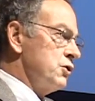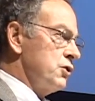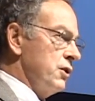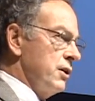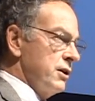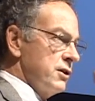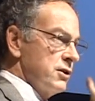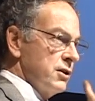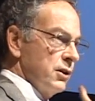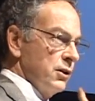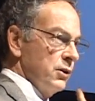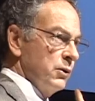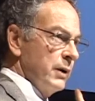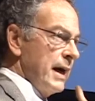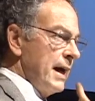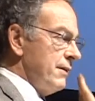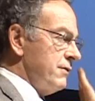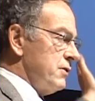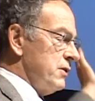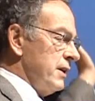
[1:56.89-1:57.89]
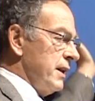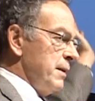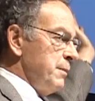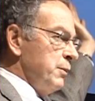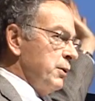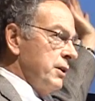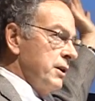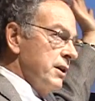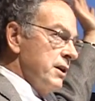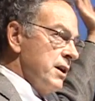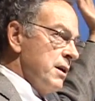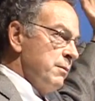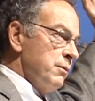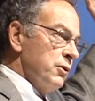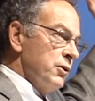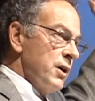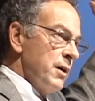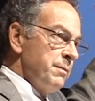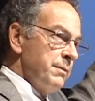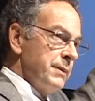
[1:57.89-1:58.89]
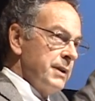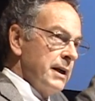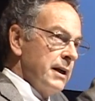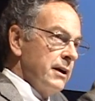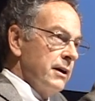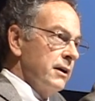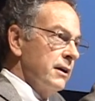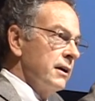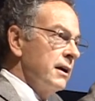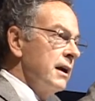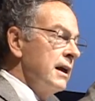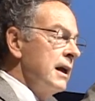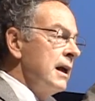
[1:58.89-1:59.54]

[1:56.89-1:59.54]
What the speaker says: charts and graphs and they put the number up there,